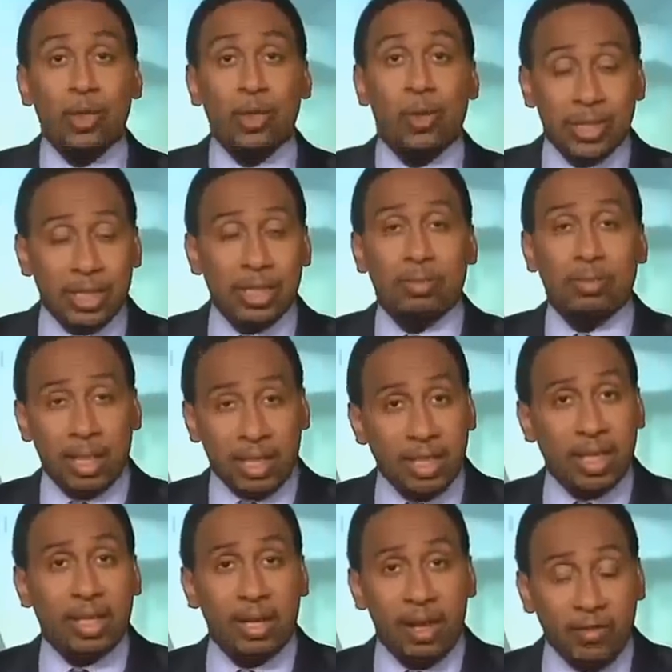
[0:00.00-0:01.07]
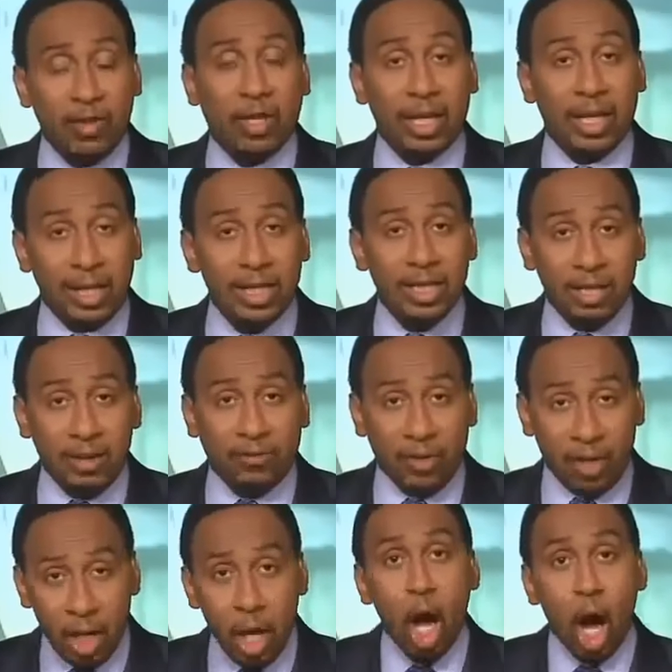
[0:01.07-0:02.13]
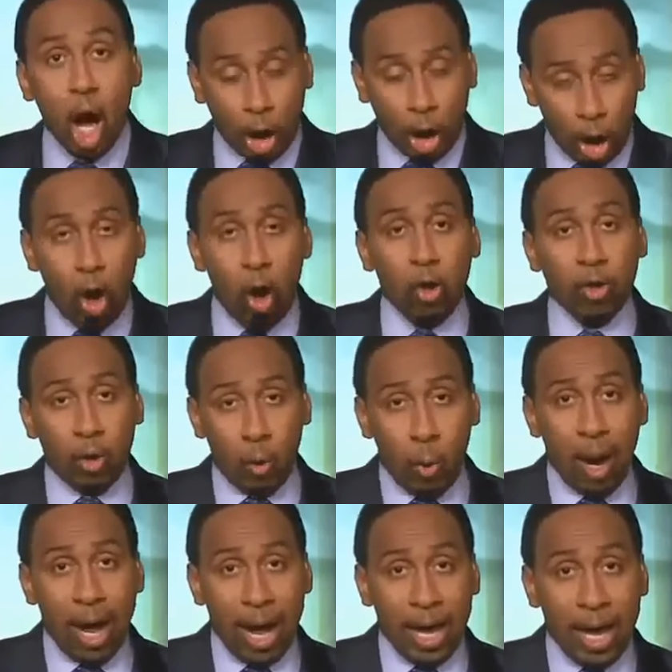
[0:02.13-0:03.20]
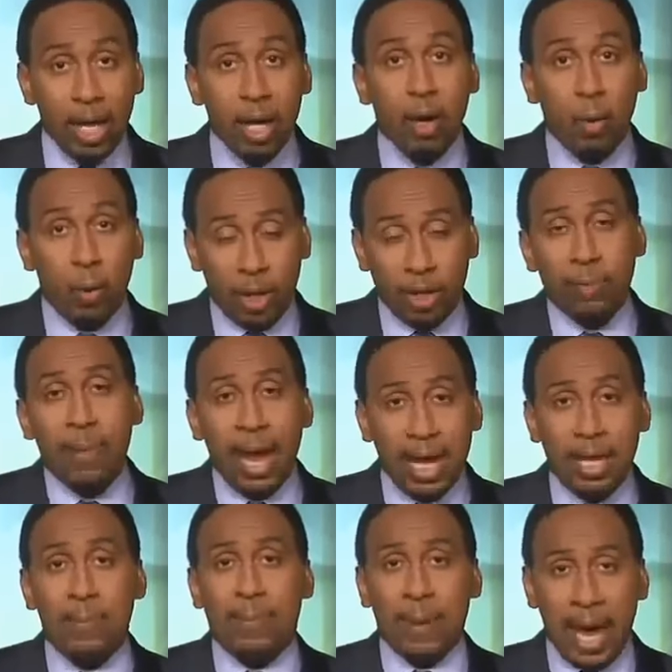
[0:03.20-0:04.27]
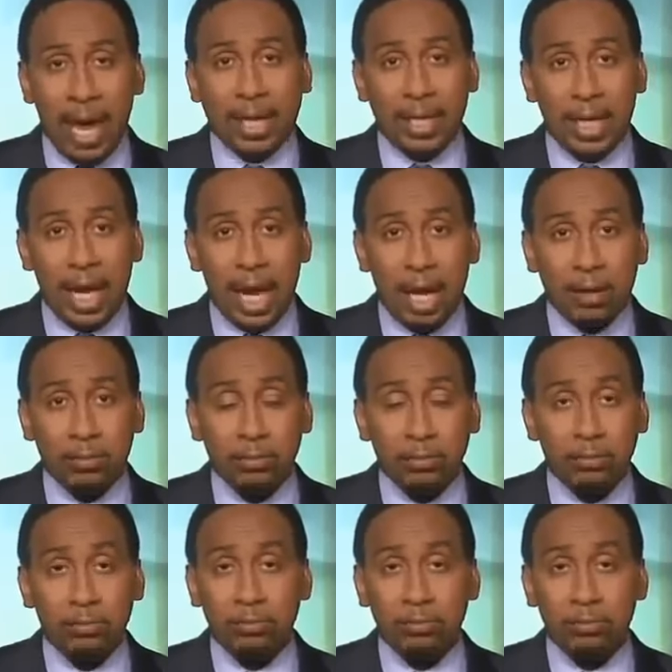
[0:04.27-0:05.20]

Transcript: we saw something significantly different along the way with Manny Pacquiao.